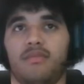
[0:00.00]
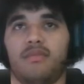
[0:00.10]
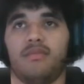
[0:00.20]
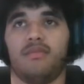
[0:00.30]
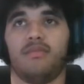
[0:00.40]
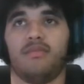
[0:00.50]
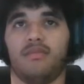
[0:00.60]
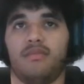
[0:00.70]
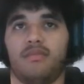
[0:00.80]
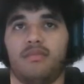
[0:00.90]

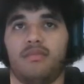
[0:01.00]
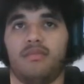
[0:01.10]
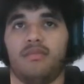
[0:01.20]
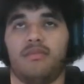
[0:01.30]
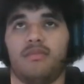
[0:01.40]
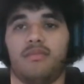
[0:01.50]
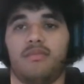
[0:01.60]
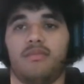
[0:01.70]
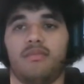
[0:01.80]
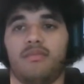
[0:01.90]

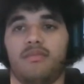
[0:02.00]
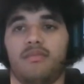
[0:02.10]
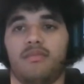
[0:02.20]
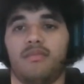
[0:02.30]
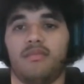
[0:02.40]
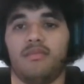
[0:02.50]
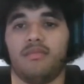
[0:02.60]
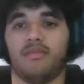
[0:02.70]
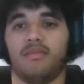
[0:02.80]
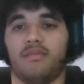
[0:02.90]

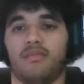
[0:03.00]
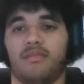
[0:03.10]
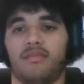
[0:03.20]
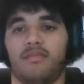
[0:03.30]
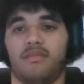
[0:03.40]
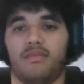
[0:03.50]
This person isn't speaking.